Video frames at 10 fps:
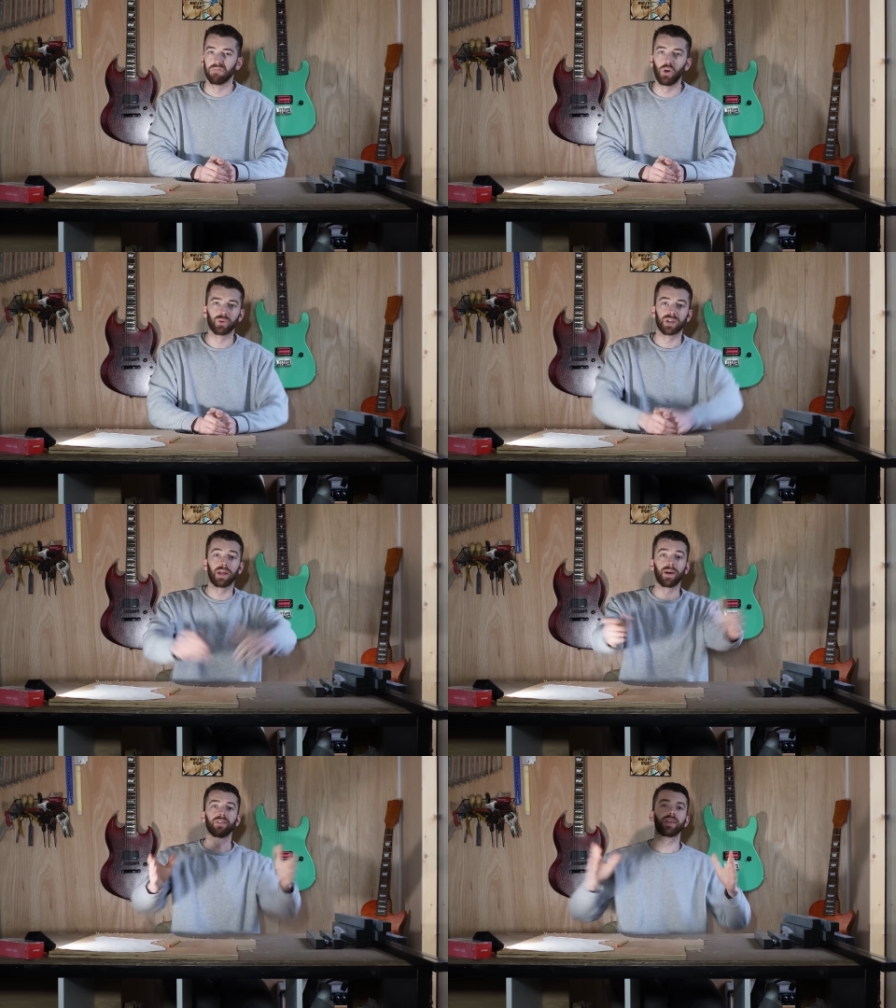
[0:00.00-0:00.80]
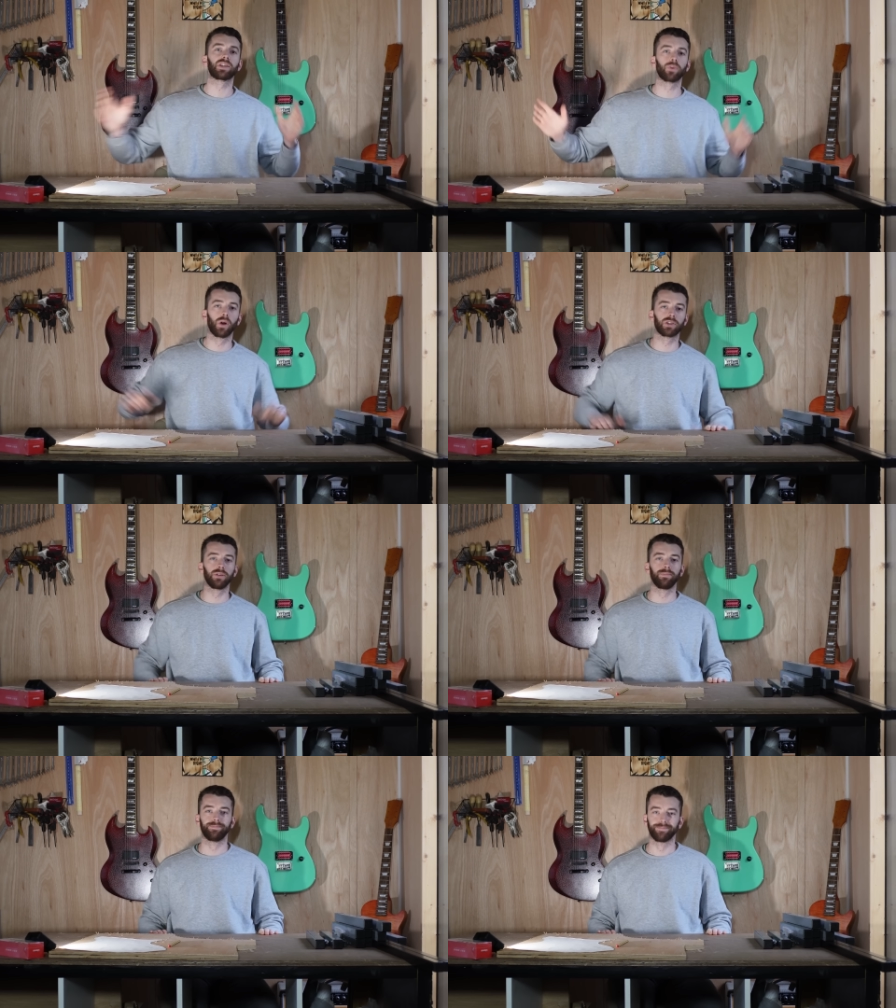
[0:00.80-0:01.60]
Who knows? Anyway, thanks for
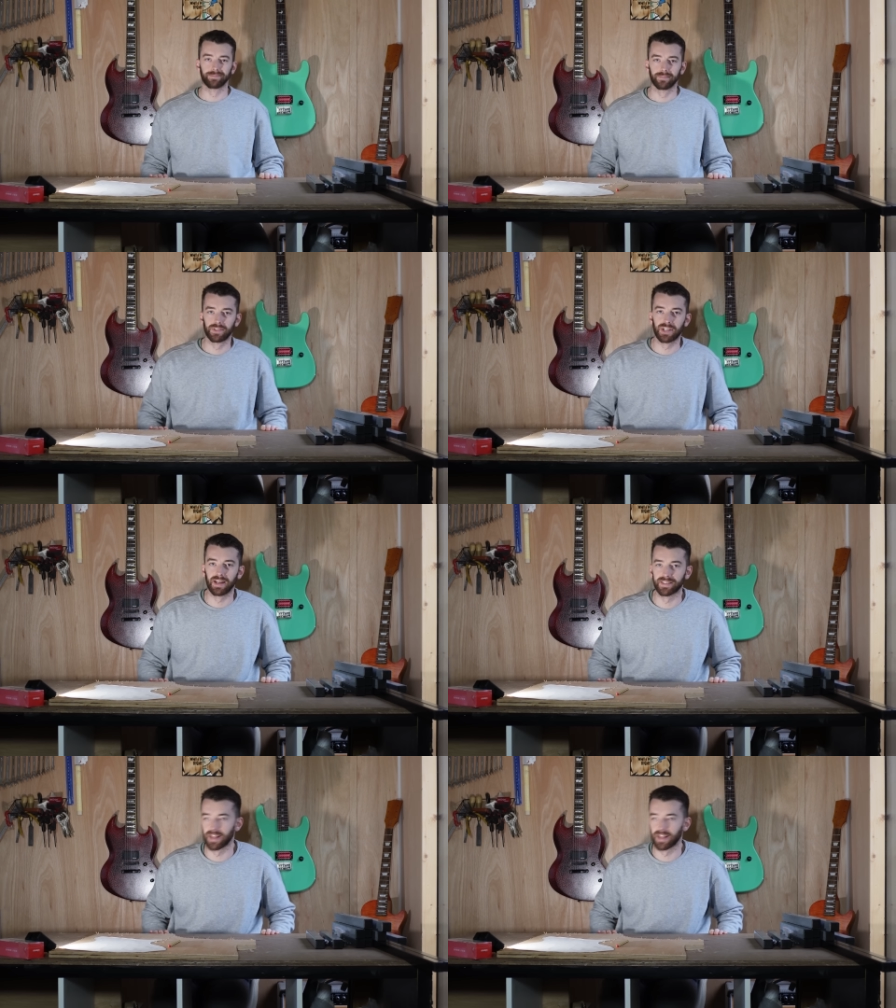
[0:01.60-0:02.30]
watching. See you next